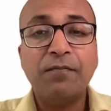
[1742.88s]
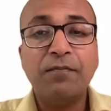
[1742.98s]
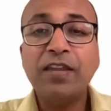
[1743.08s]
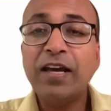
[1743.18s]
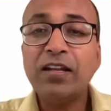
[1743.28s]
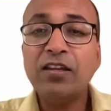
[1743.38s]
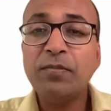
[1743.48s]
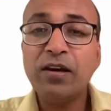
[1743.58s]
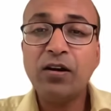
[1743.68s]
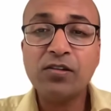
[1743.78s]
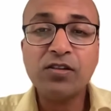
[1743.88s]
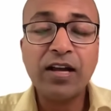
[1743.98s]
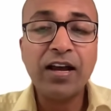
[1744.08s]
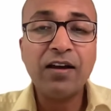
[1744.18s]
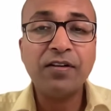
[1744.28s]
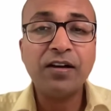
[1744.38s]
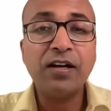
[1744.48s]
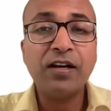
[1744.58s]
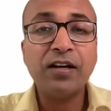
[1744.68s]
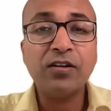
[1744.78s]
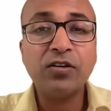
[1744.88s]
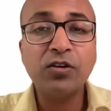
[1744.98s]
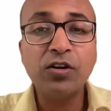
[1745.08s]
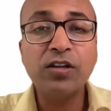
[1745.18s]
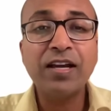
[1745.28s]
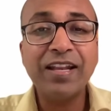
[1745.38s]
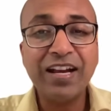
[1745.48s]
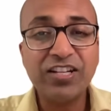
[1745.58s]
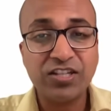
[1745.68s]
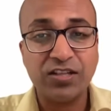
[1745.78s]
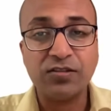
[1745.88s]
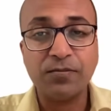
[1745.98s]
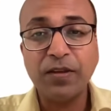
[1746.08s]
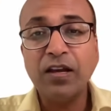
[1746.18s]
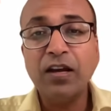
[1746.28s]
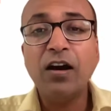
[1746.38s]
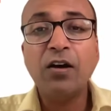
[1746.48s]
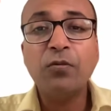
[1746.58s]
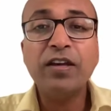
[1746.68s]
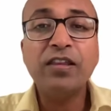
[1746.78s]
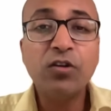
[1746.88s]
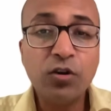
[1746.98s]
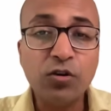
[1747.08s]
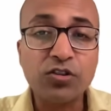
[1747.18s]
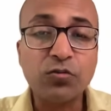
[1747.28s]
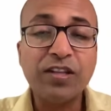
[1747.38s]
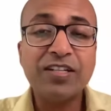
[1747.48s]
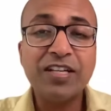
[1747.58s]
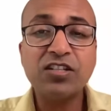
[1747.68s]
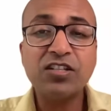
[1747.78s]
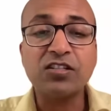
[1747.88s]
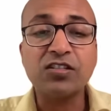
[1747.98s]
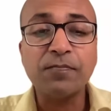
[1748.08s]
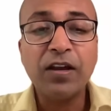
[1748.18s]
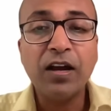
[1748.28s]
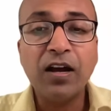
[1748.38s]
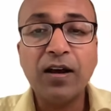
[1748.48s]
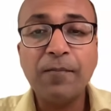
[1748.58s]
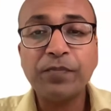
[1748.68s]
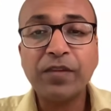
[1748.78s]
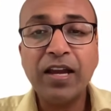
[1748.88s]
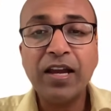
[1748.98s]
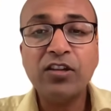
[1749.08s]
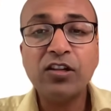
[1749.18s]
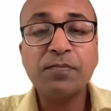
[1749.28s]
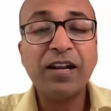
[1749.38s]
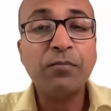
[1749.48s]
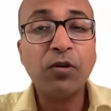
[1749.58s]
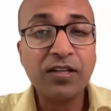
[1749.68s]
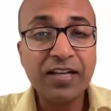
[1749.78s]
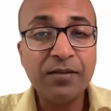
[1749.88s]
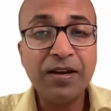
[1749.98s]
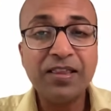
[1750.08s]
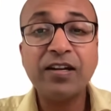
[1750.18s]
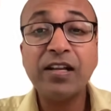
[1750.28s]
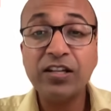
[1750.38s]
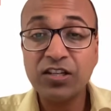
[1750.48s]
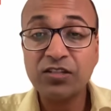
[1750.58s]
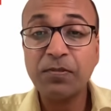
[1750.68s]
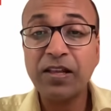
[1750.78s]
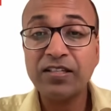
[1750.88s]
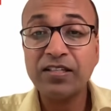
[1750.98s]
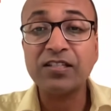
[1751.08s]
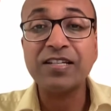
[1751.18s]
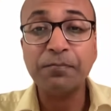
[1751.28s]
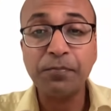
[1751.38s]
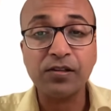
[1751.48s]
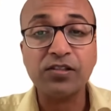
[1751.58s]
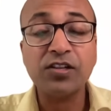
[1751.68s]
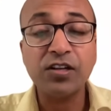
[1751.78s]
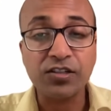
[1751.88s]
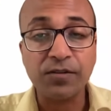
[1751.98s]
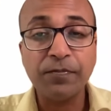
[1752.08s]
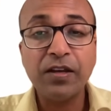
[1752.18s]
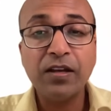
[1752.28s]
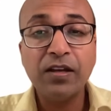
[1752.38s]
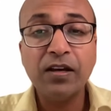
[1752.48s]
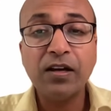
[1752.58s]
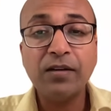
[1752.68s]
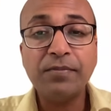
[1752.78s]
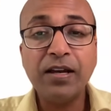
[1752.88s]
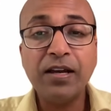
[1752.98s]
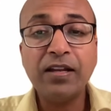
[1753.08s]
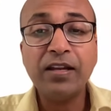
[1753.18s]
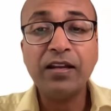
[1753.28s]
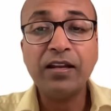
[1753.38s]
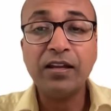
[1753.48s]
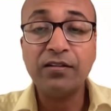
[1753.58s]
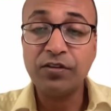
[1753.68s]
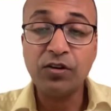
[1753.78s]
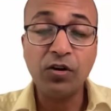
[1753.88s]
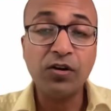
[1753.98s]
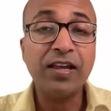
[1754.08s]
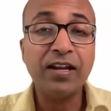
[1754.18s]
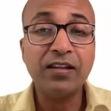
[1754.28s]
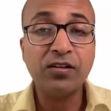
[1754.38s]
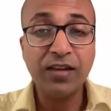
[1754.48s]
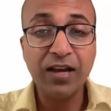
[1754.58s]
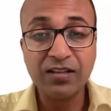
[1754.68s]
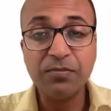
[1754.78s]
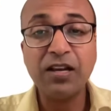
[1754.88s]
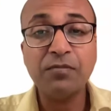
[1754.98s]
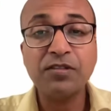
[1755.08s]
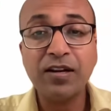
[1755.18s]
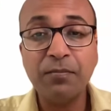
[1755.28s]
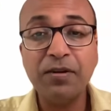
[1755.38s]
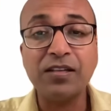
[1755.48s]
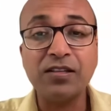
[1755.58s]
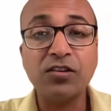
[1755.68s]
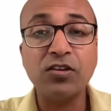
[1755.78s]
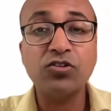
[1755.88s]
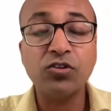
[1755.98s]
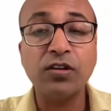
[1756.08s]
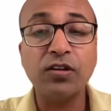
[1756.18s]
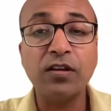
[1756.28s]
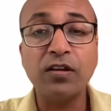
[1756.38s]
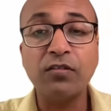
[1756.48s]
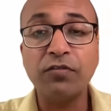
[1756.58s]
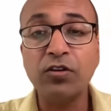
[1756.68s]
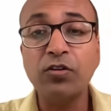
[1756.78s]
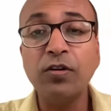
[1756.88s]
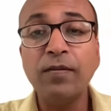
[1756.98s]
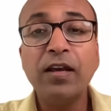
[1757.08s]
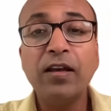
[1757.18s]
Then you may also have good connections with gurus, with teachers, and you'll spend more time at the religious places, temple, church. And if you don't, then that becomes a remedy. You should. If you do,